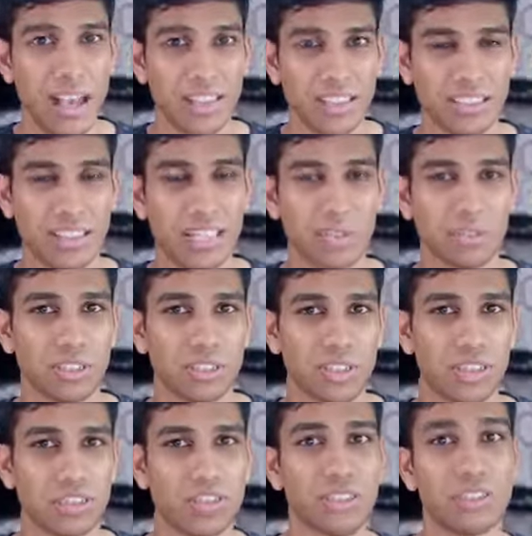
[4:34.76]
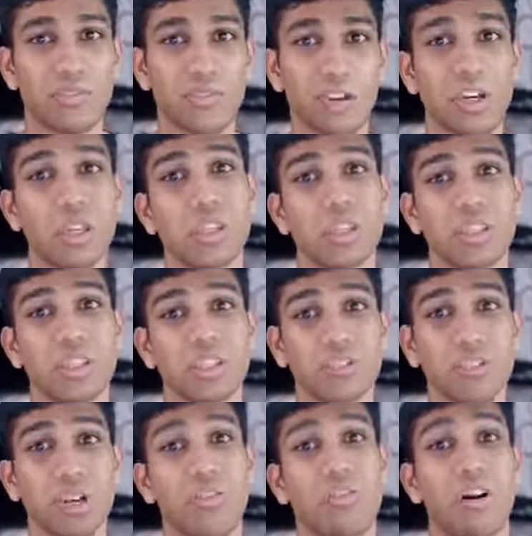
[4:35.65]
As the name suggests, this variation
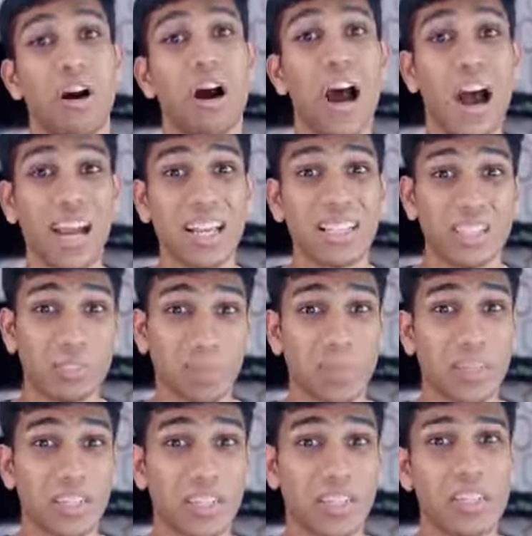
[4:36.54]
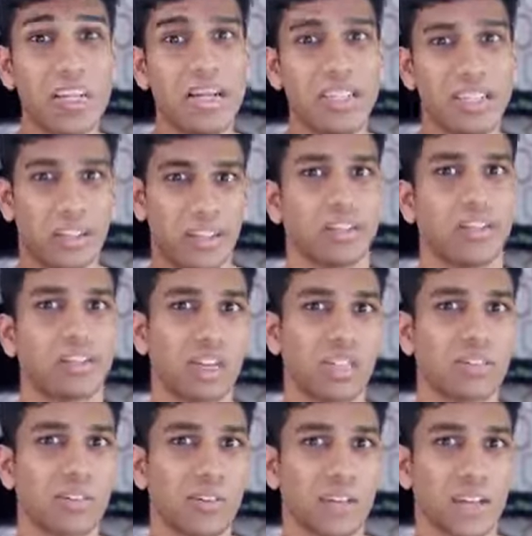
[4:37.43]
is great for high-speed data
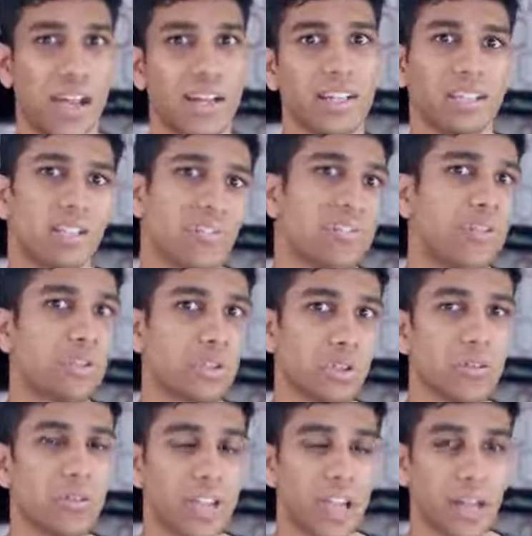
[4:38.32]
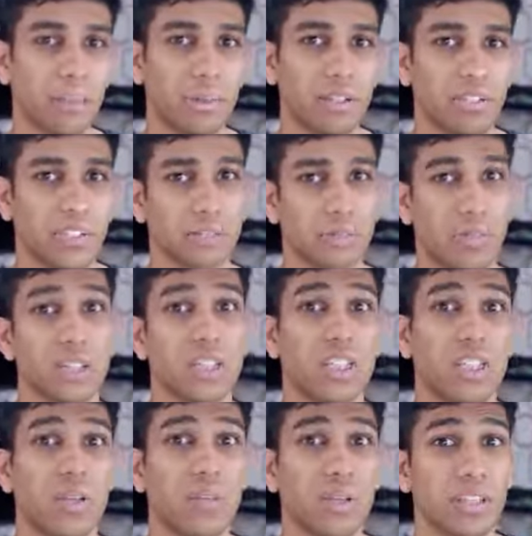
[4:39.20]
transfer and is a future of CAN bus,
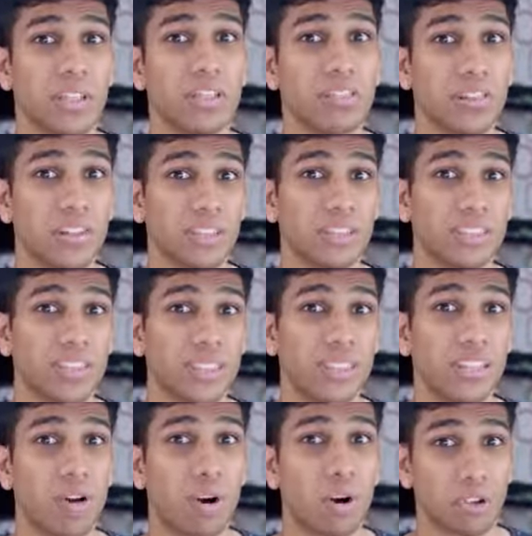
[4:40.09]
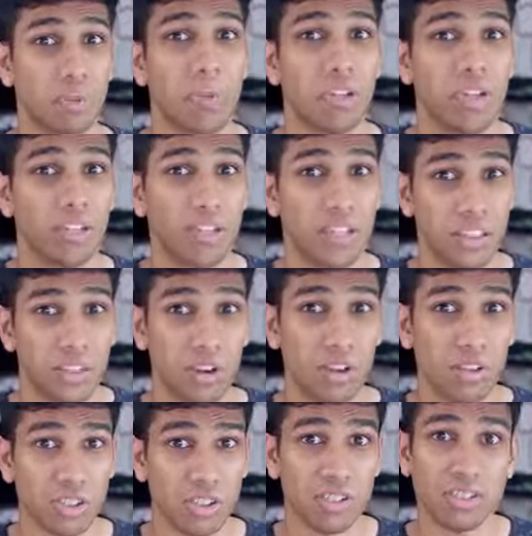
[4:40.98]
especially with increasingly automated
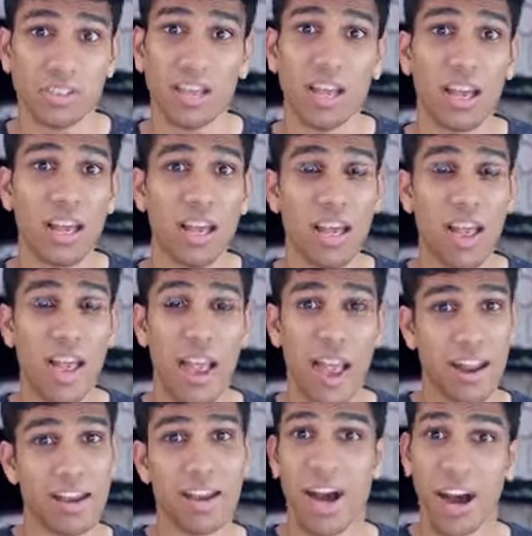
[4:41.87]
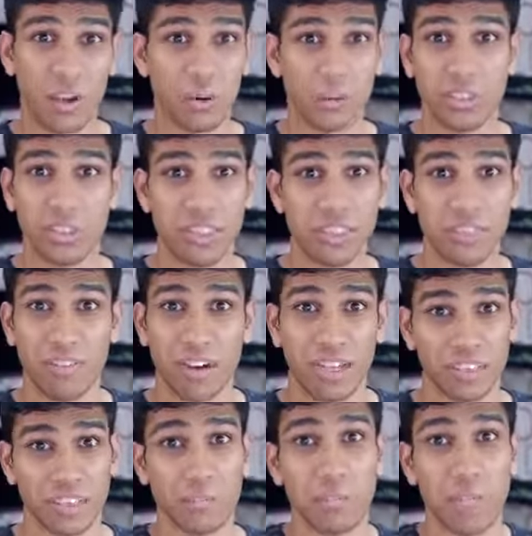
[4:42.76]
technologies and IoT
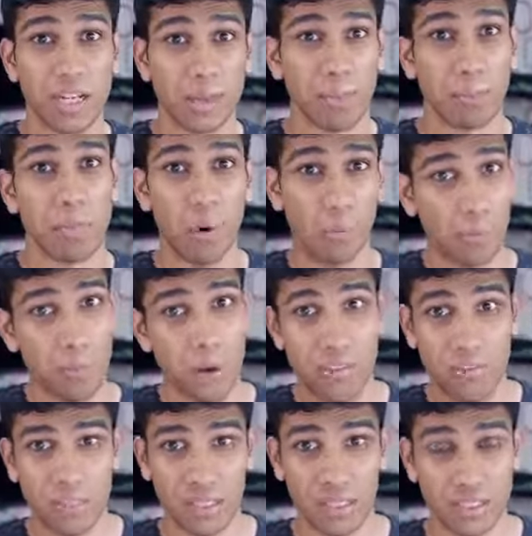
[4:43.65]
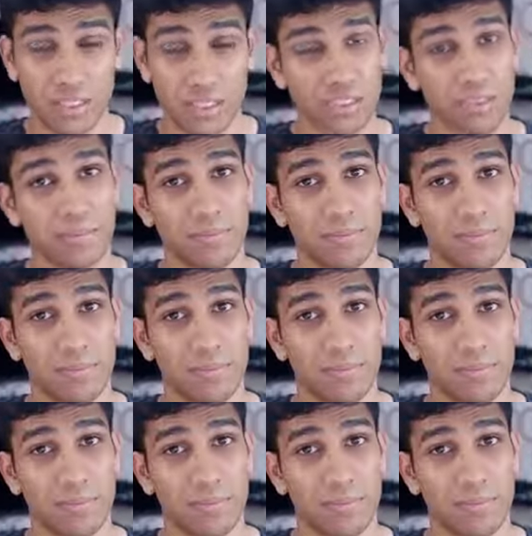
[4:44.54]
devices becoming more prevalent.